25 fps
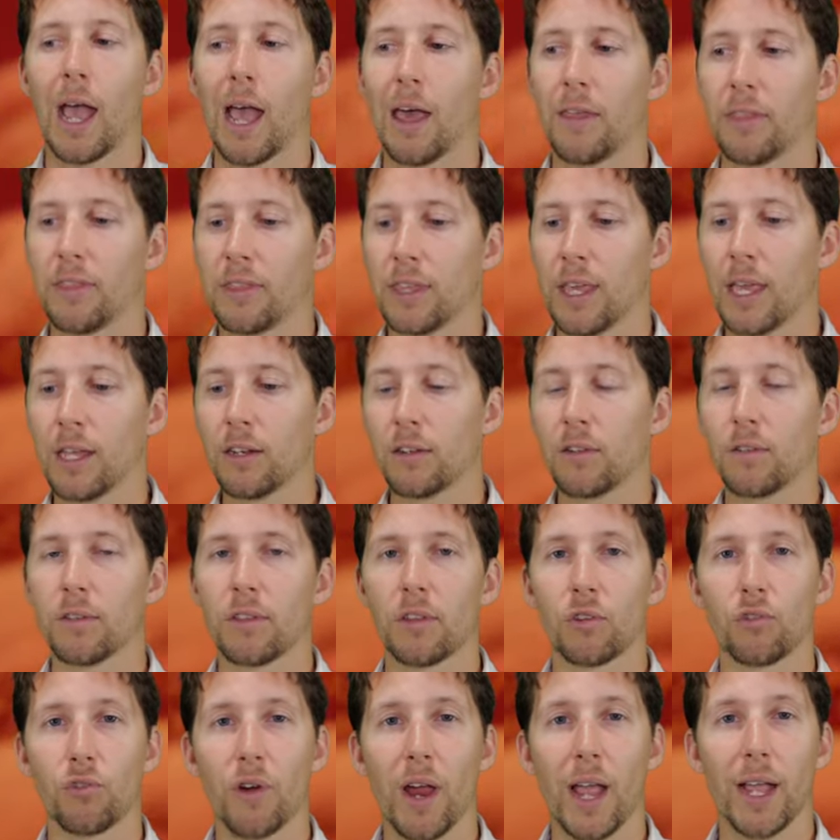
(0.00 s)
At the end of
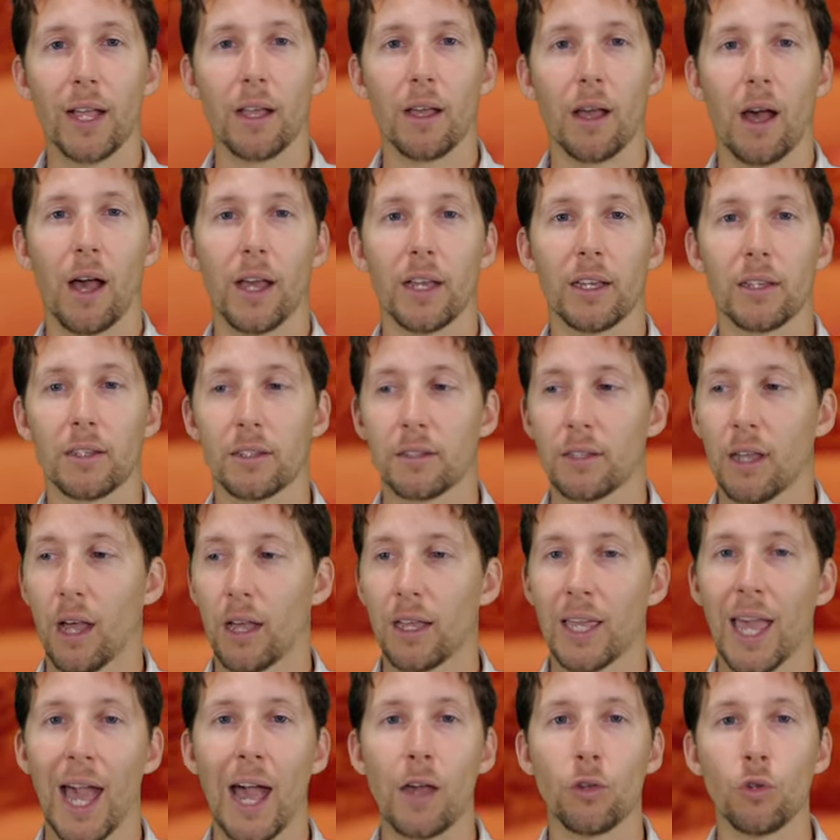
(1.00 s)
the track, I
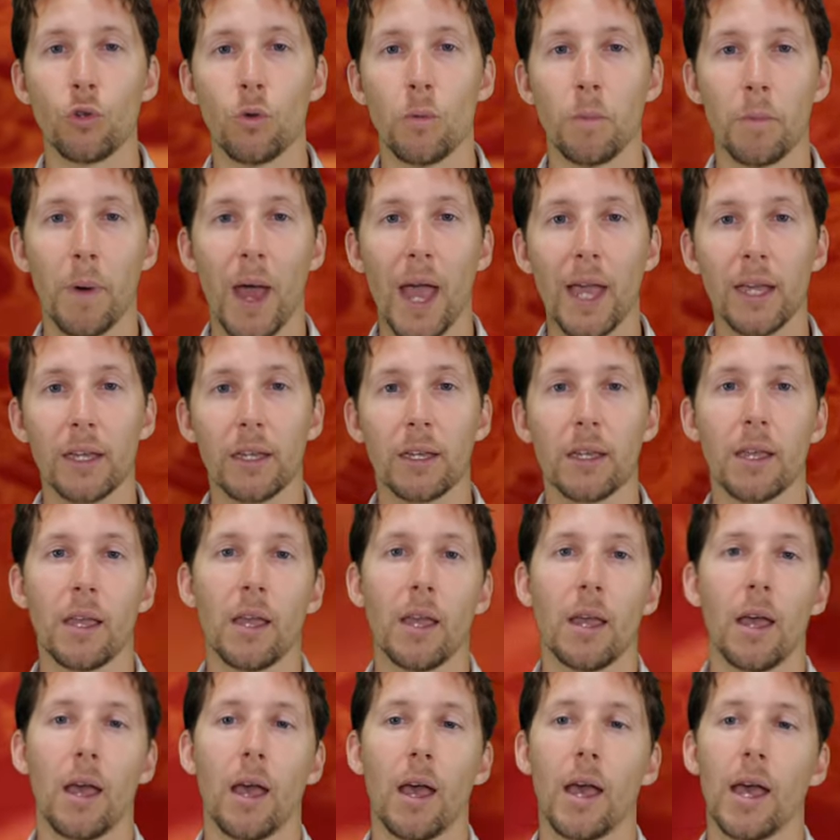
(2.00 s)
count you back,
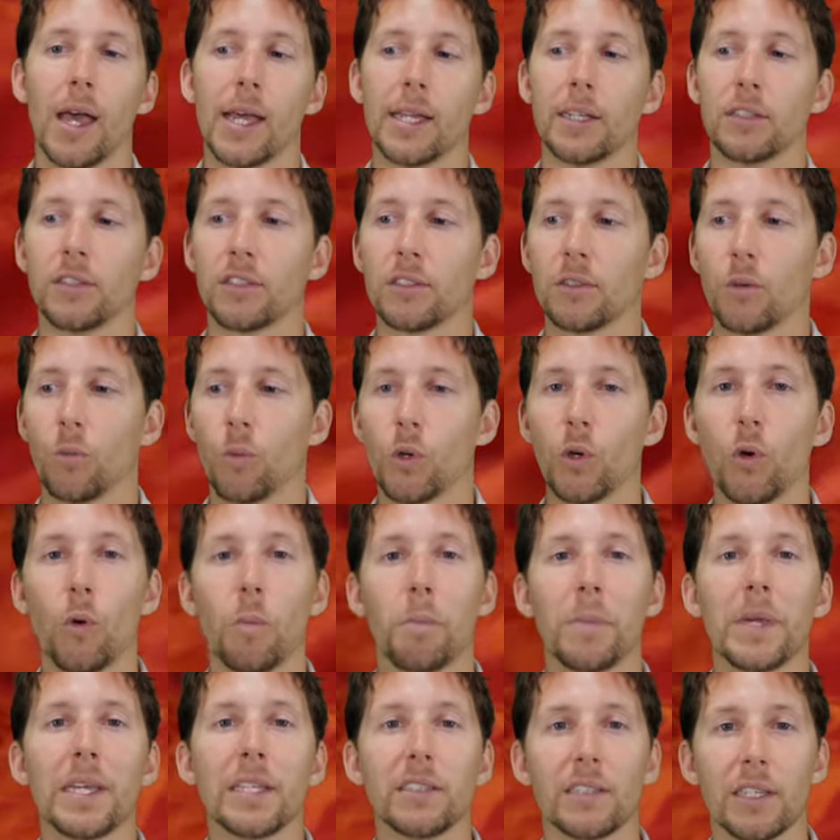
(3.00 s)
and we all
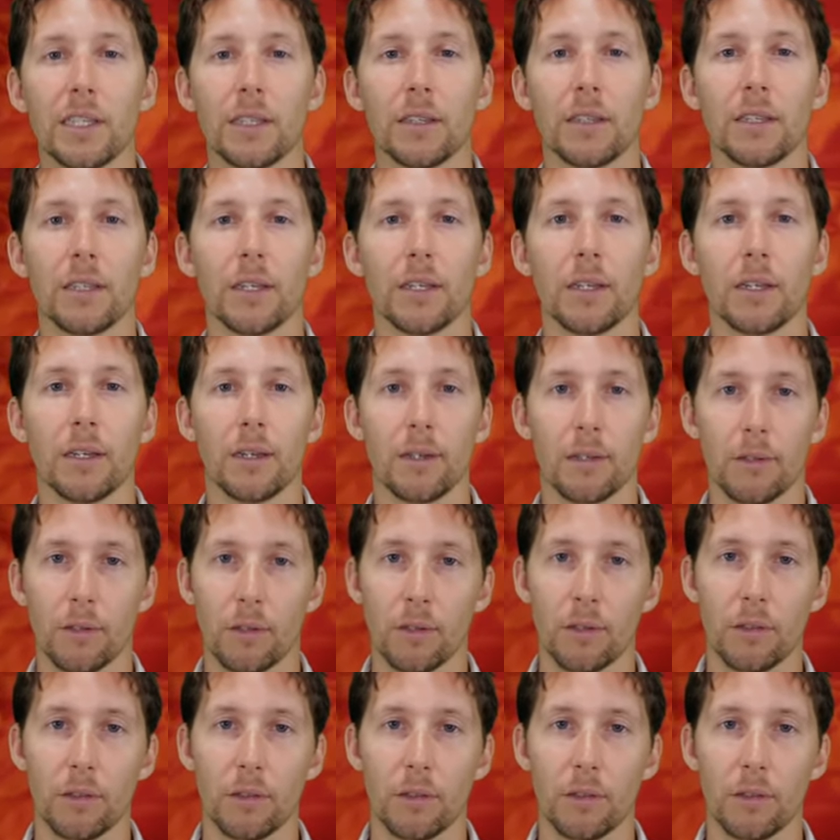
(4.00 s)
meet in the